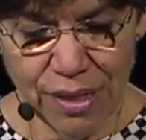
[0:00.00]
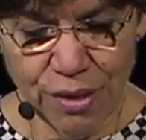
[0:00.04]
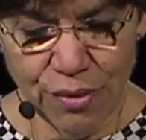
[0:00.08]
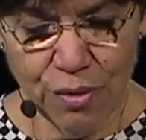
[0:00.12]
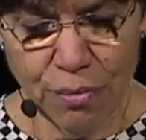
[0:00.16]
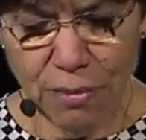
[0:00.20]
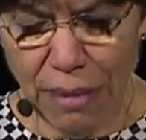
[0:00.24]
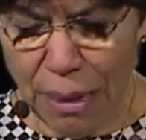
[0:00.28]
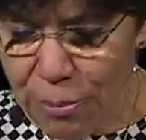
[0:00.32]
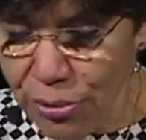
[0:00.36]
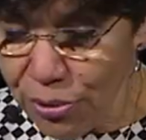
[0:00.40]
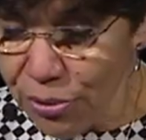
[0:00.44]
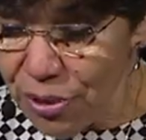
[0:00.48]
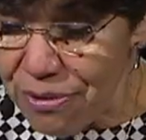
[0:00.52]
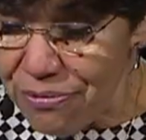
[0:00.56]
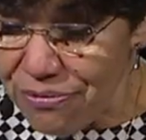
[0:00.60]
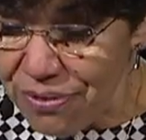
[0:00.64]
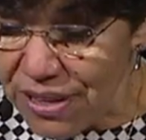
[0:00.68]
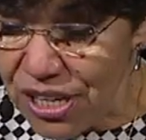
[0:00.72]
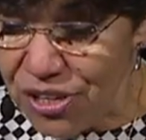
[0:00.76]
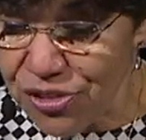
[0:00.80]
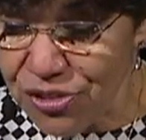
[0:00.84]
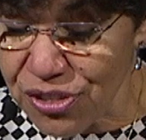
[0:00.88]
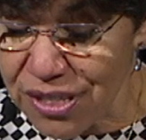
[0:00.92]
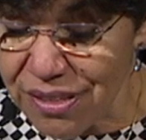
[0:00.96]
Remember
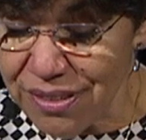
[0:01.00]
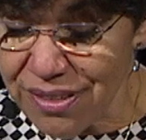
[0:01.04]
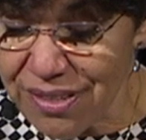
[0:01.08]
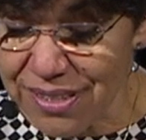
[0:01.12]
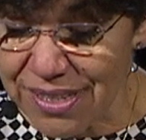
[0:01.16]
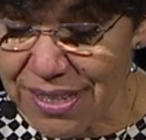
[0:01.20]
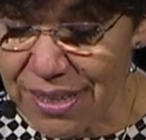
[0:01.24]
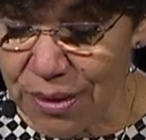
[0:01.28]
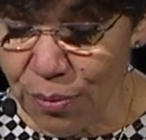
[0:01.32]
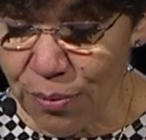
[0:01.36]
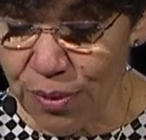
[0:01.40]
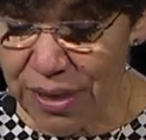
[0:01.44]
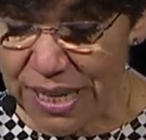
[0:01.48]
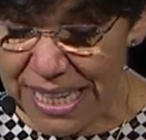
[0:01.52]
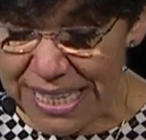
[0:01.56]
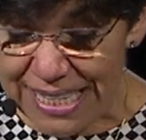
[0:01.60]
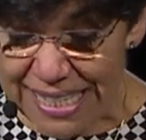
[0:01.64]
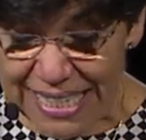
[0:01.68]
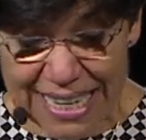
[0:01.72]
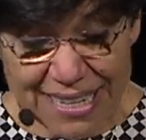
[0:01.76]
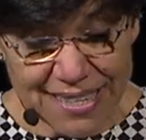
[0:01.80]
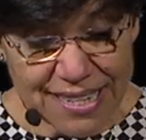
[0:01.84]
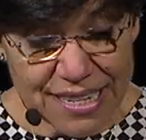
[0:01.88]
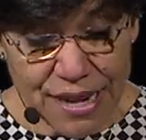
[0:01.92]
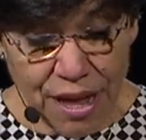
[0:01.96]
Ephesians, when it
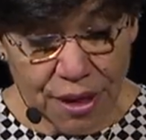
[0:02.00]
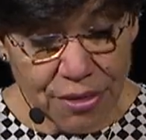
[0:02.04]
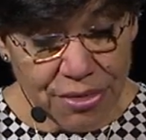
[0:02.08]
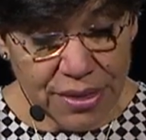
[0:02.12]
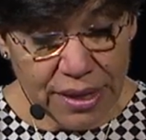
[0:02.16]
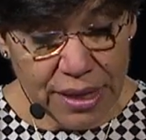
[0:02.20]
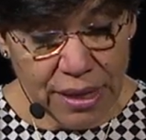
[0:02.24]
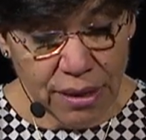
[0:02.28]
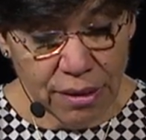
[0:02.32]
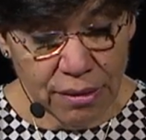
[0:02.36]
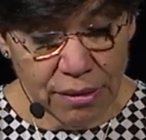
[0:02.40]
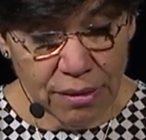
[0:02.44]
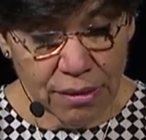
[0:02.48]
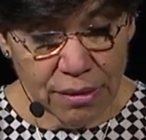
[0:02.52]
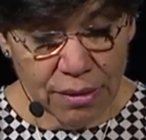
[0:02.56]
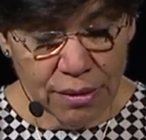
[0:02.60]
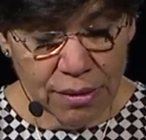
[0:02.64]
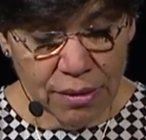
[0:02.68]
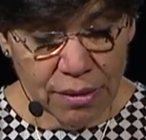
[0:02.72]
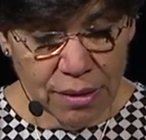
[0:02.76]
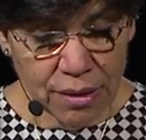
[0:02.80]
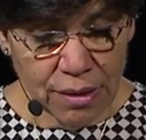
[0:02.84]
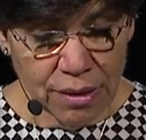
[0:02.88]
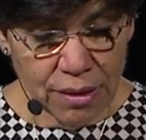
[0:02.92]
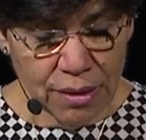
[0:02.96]
says nothing
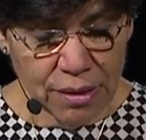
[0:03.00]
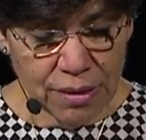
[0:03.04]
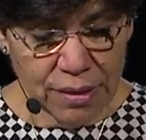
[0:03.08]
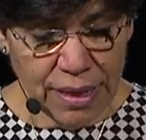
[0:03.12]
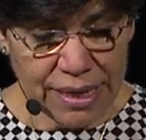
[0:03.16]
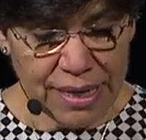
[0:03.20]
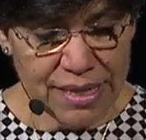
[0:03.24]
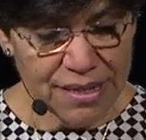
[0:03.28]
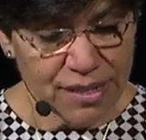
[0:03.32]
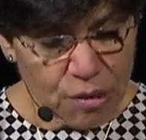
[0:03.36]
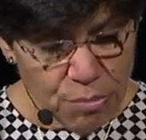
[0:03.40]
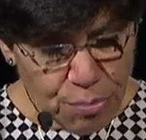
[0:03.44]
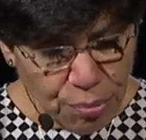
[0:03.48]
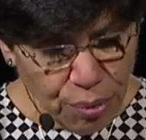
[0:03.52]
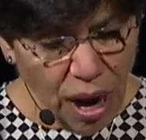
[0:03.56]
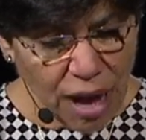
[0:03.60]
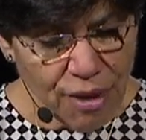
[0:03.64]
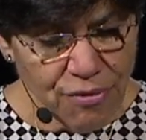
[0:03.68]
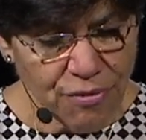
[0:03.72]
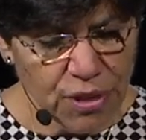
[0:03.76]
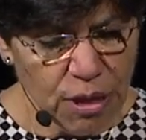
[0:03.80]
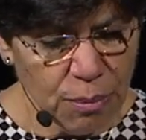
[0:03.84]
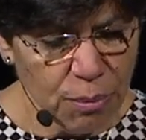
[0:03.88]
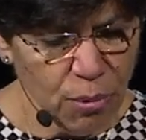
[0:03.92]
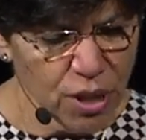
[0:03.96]
that is
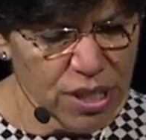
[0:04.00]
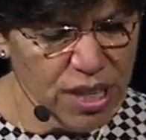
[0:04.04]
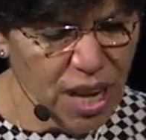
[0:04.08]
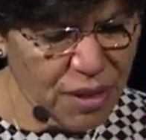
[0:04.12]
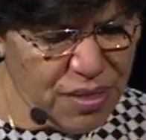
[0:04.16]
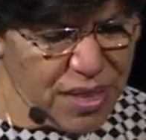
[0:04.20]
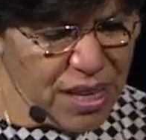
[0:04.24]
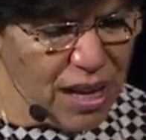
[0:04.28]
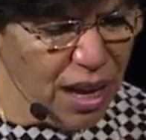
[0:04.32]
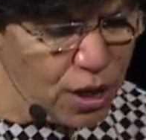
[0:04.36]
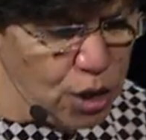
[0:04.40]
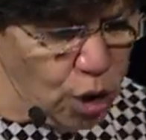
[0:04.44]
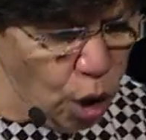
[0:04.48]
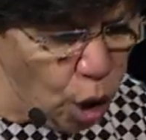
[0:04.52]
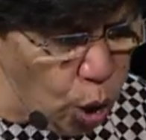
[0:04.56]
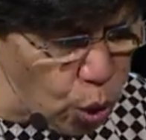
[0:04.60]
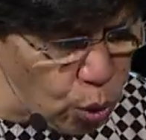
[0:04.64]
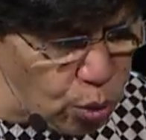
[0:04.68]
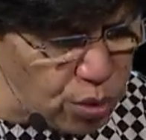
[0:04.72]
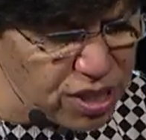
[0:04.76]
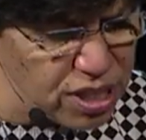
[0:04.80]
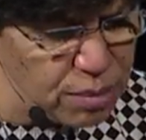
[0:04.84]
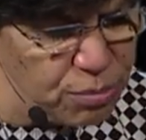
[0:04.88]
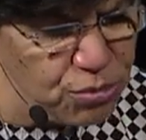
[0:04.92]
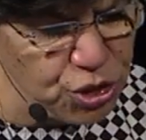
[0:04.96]
unprofitable, nothing
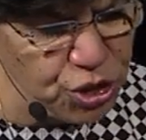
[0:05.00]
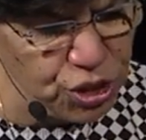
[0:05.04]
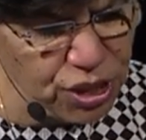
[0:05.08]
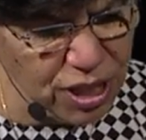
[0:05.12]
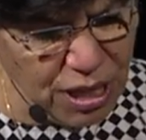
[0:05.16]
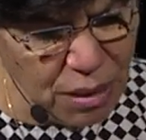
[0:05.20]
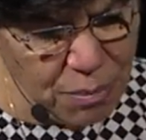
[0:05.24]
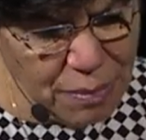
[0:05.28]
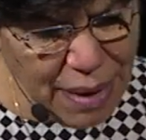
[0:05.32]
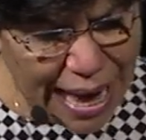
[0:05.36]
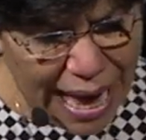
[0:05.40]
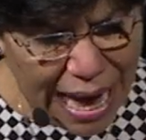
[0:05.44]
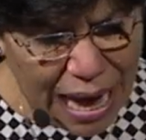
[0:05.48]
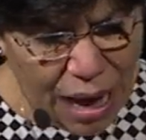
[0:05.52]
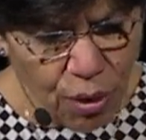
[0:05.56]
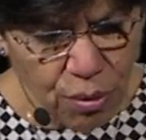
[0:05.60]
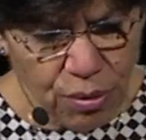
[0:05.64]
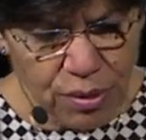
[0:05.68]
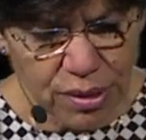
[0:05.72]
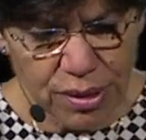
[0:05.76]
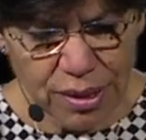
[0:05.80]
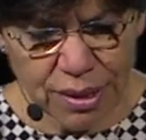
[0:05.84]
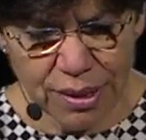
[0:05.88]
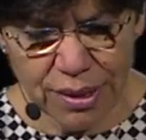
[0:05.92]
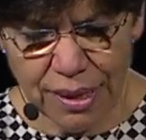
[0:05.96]
unwholesome should come
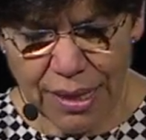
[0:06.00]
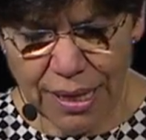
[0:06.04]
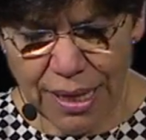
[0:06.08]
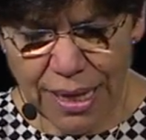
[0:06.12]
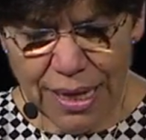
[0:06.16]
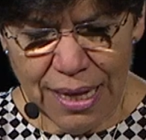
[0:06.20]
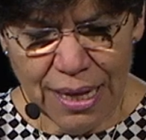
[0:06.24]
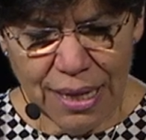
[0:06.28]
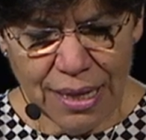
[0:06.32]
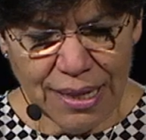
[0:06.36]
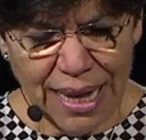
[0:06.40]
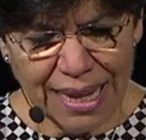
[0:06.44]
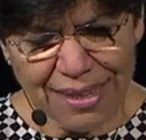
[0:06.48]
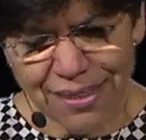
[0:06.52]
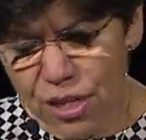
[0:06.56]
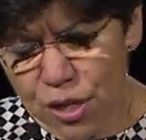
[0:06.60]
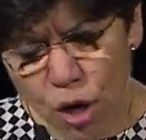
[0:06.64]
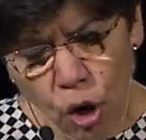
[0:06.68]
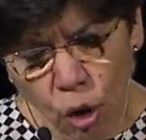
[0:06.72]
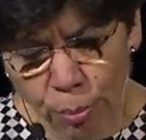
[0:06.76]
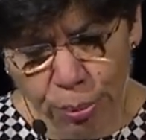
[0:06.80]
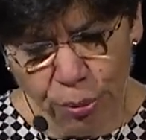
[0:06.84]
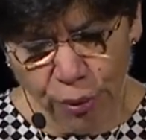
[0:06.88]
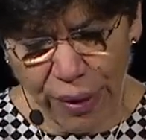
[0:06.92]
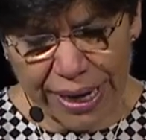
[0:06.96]
out? That's a
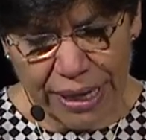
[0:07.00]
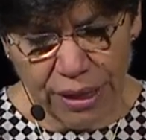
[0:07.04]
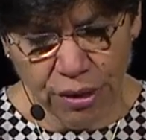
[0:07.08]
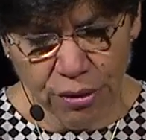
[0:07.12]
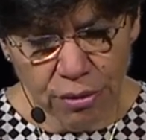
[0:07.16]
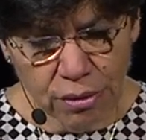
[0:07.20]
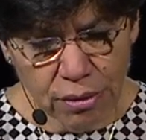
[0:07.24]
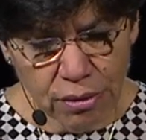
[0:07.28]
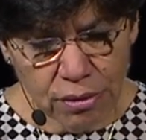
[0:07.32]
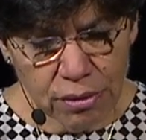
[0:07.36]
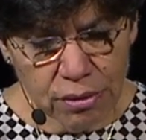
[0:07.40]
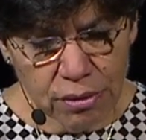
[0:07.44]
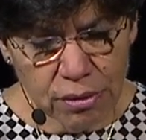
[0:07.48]
no brainer,